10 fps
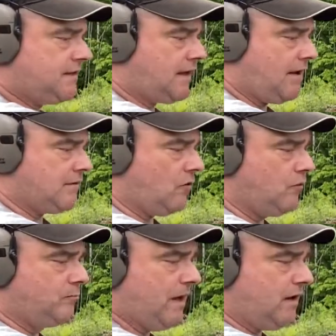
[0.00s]
that
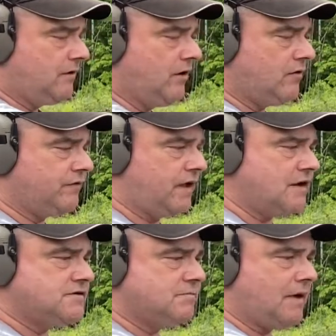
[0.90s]
old bell
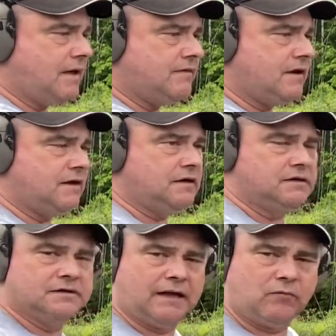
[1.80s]
notification button there.
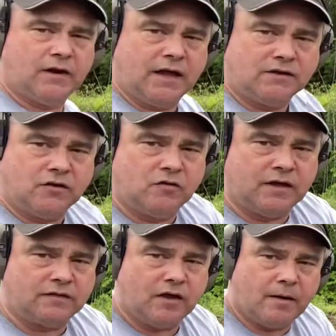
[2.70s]
And when I do
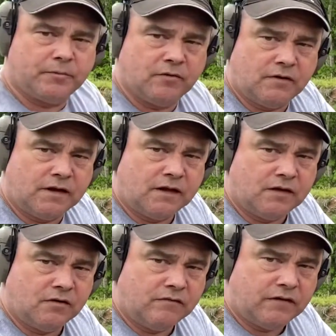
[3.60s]
get the opportunity to get a
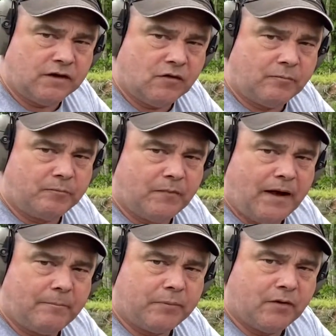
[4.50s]
new video
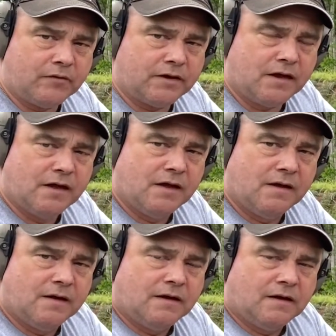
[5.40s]
uploaded,
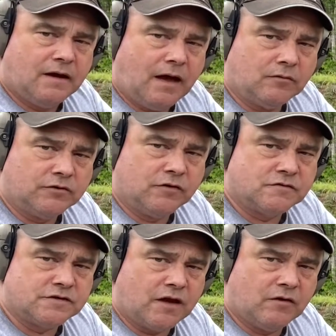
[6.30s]
I will do
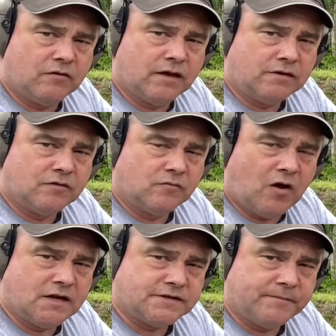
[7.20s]
so and you can
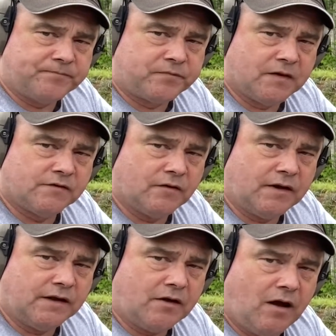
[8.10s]
watch it. So
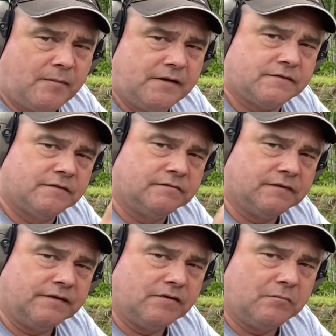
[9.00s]
any comments,
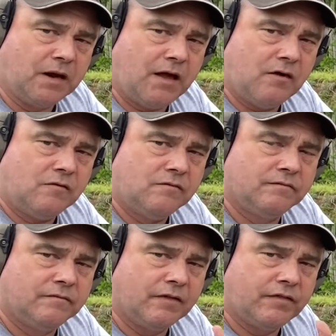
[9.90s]
leave them below.
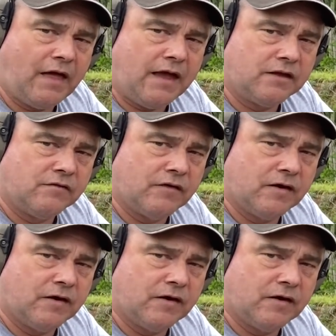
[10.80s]
Thank you very